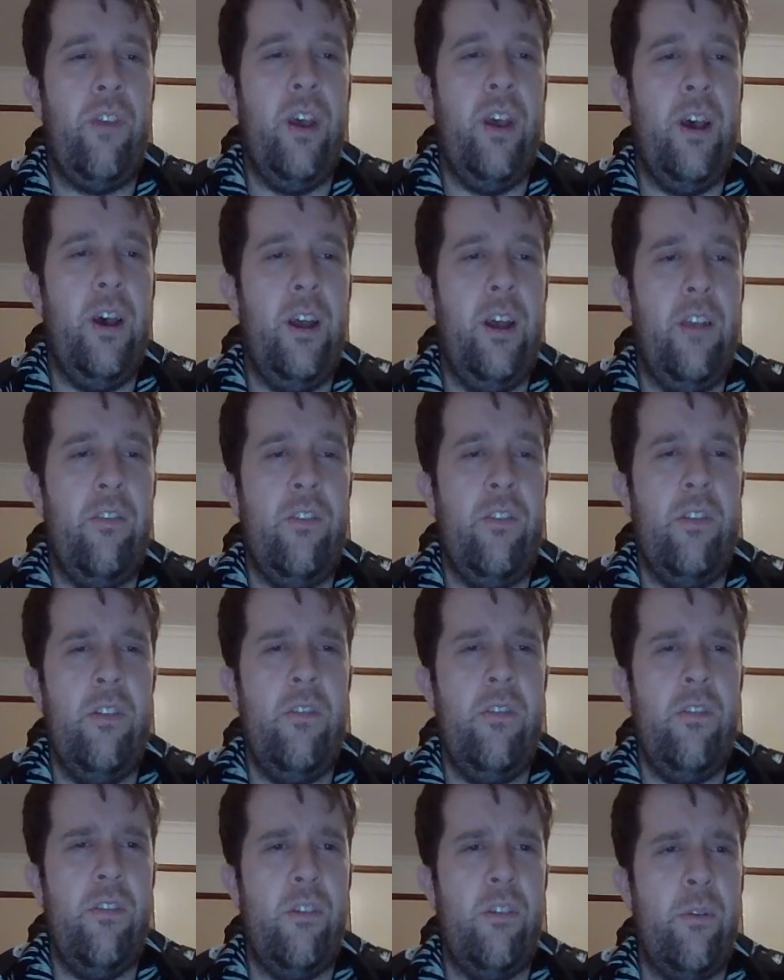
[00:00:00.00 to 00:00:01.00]
Uh, so this
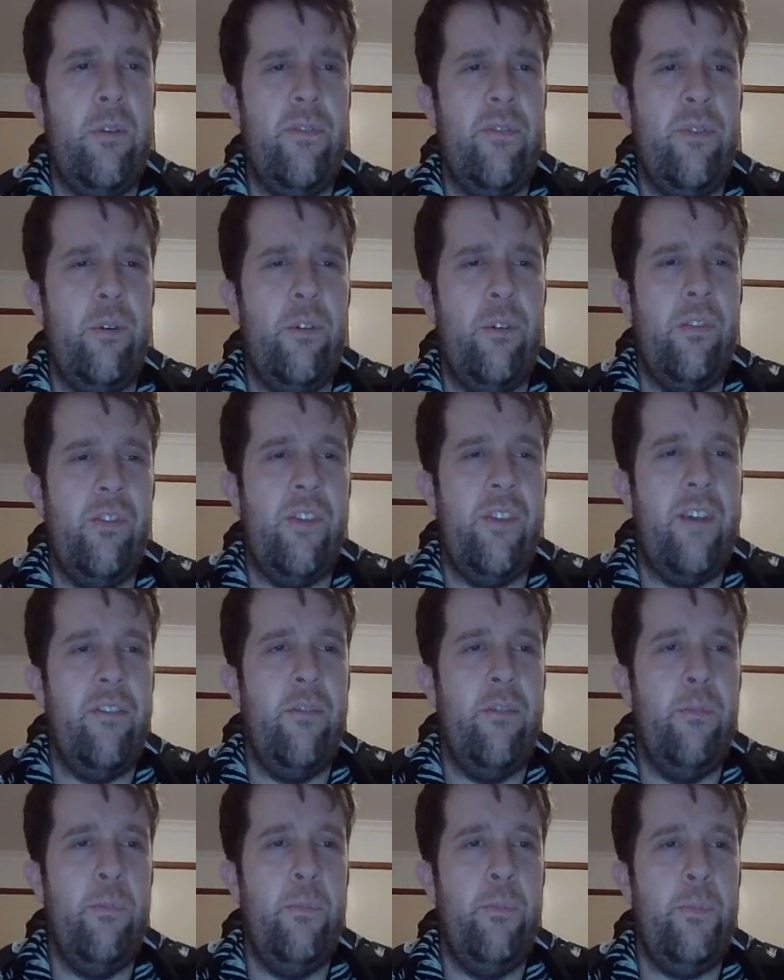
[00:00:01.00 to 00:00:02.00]
is 3, 4, and
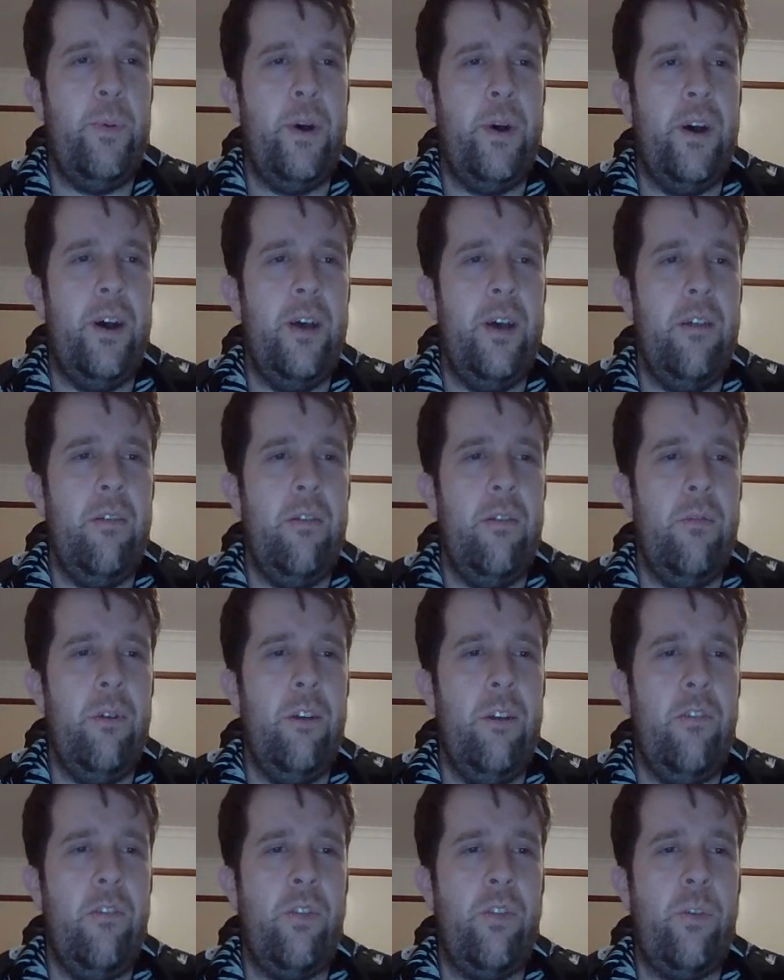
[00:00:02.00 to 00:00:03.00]
7. But where
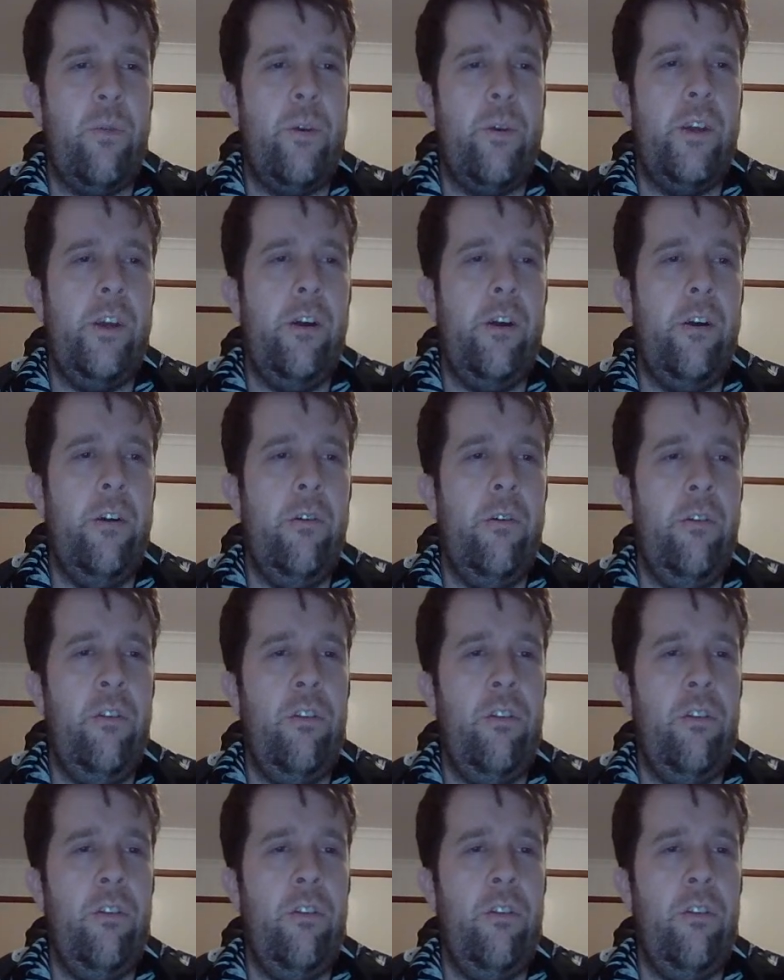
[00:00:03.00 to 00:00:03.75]
does 3 go?